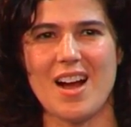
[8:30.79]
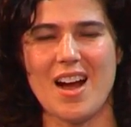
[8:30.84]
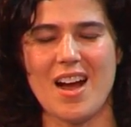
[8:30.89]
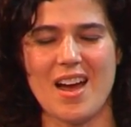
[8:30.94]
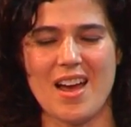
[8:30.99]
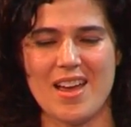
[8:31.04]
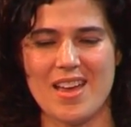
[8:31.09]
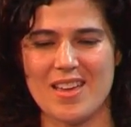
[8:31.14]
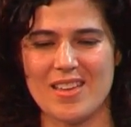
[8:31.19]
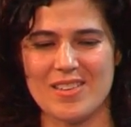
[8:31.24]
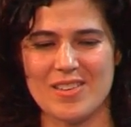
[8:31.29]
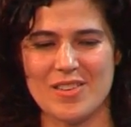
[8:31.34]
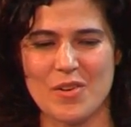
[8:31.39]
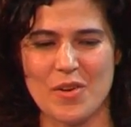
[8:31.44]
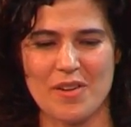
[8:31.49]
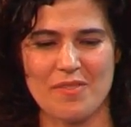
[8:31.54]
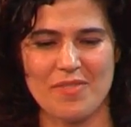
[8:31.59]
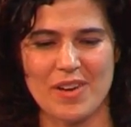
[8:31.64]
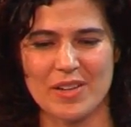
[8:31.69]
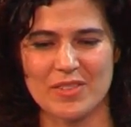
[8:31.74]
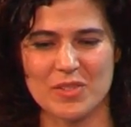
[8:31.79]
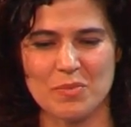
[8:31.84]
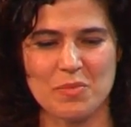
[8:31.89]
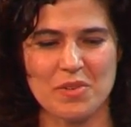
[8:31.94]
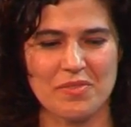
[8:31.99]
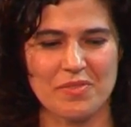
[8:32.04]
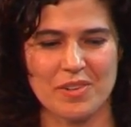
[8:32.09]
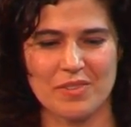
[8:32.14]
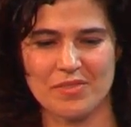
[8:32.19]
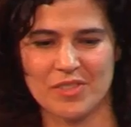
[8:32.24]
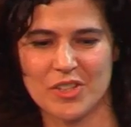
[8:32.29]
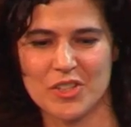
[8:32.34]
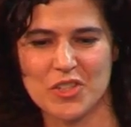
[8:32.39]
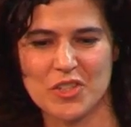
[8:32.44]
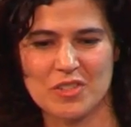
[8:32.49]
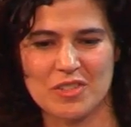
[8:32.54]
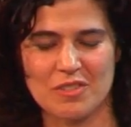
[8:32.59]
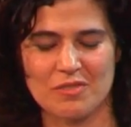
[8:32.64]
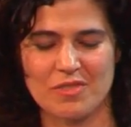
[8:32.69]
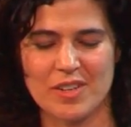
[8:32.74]
I, you know, I found some different
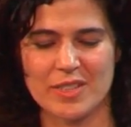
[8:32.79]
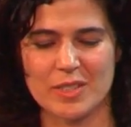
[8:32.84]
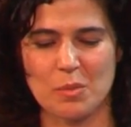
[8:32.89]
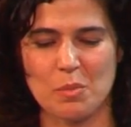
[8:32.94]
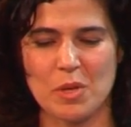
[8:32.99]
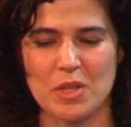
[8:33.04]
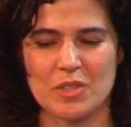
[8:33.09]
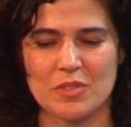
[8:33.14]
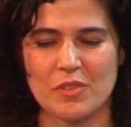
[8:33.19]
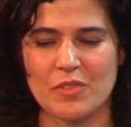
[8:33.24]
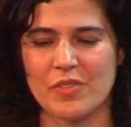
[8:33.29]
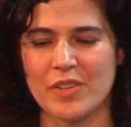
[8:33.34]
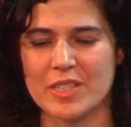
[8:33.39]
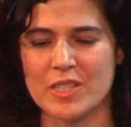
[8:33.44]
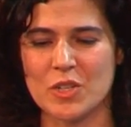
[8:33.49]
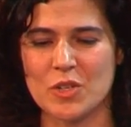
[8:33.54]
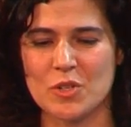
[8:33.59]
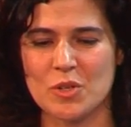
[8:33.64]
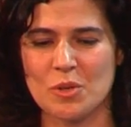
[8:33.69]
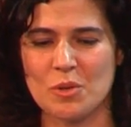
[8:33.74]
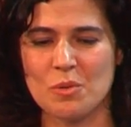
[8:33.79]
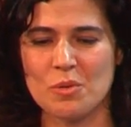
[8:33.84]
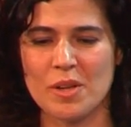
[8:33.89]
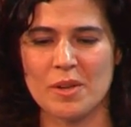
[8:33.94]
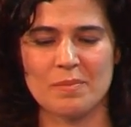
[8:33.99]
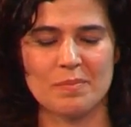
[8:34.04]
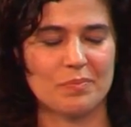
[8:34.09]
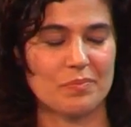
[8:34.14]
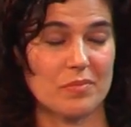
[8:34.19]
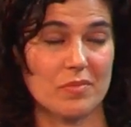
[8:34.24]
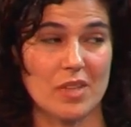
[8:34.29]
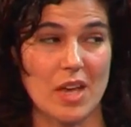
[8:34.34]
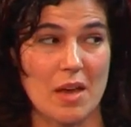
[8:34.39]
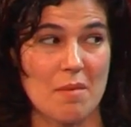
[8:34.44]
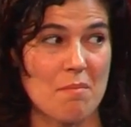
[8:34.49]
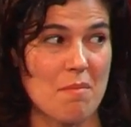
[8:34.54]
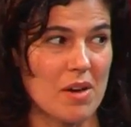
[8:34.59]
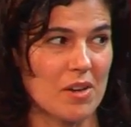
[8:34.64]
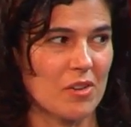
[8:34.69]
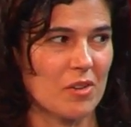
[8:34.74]
versions of recipes for fesenjoun and I
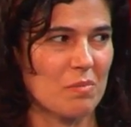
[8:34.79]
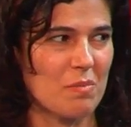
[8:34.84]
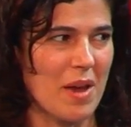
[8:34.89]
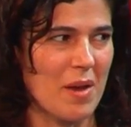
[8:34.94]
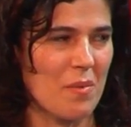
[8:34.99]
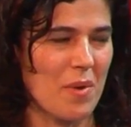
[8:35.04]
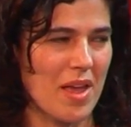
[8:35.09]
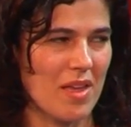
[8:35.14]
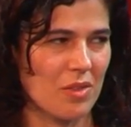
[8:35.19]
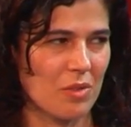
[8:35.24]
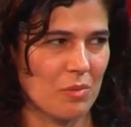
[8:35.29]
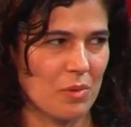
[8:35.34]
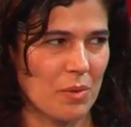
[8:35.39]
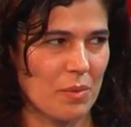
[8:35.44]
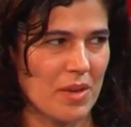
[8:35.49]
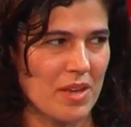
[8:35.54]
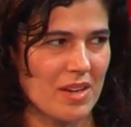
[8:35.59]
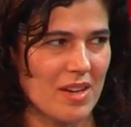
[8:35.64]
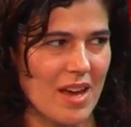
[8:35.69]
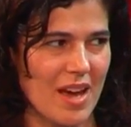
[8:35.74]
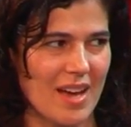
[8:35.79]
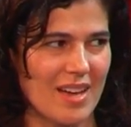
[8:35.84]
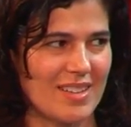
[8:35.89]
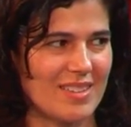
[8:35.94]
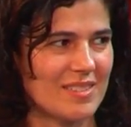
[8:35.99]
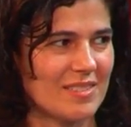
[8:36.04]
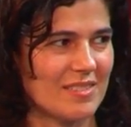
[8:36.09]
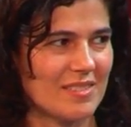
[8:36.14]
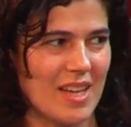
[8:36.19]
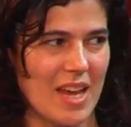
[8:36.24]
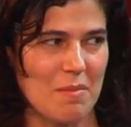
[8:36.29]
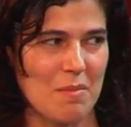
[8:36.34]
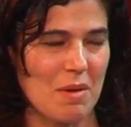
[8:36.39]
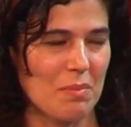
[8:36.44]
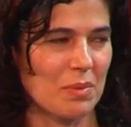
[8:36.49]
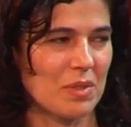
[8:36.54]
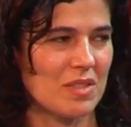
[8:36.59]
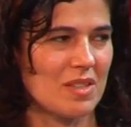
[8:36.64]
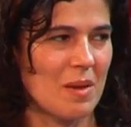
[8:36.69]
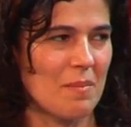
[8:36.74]
muddled my way through it and came
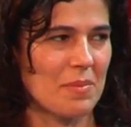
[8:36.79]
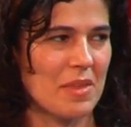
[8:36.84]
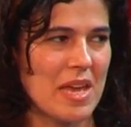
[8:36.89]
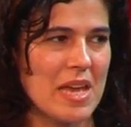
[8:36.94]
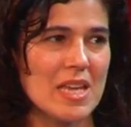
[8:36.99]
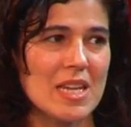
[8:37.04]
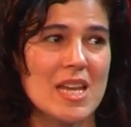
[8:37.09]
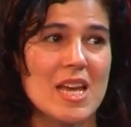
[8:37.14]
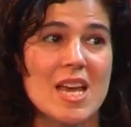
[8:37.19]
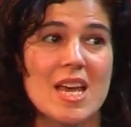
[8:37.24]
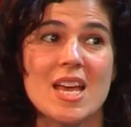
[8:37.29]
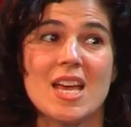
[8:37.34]
up with something.